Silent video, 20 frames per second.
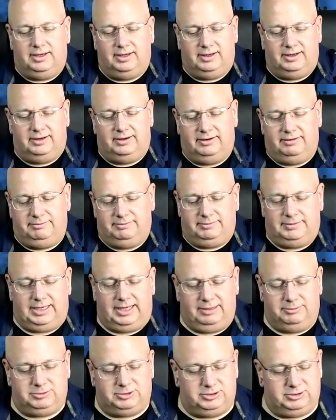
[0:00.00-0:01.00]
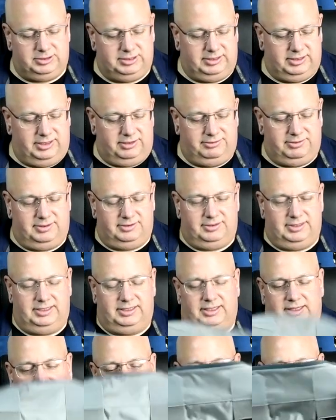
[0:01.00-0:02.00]
Um, absolutely love the
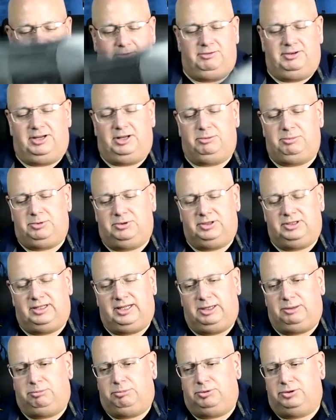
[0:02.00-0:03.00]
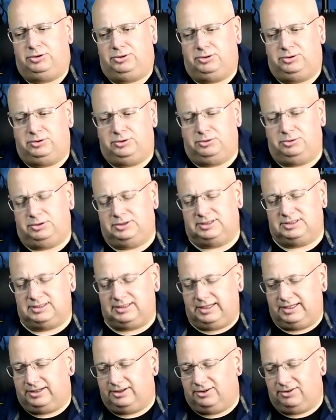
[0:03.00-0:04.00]
thing. They're available in like blue and
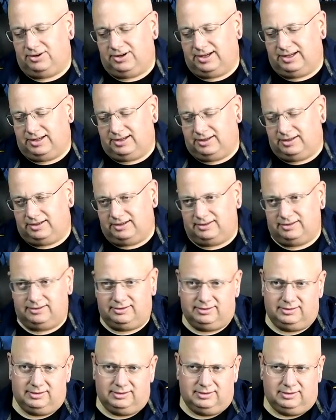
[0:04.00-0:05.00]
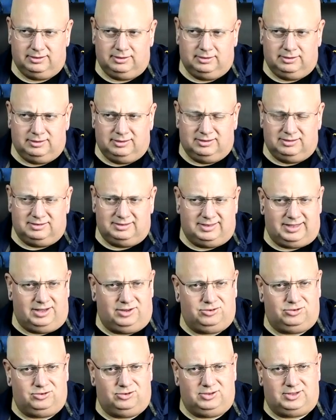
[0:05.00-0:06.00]
slate gray and
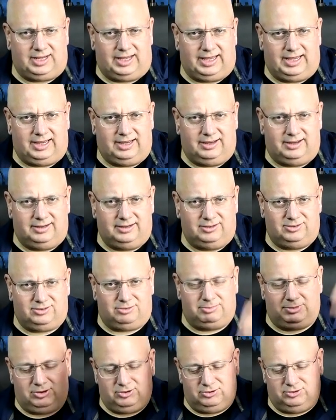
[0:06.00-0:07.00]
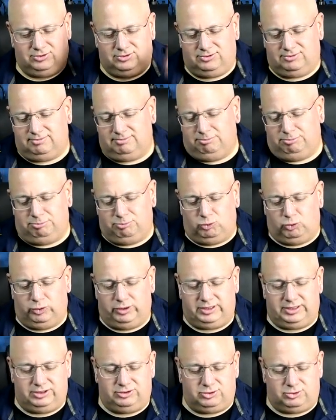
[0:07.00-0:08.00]
desert tan and some other
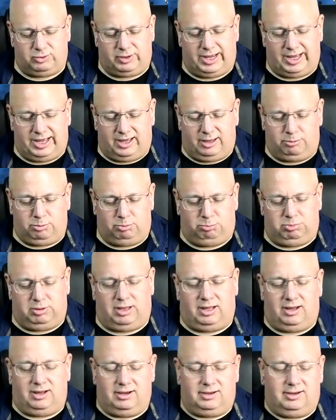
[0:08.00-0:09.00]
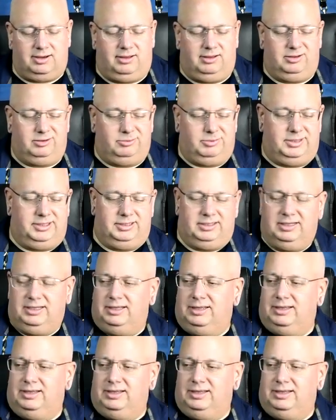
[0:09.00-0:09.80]
really drab blah color, but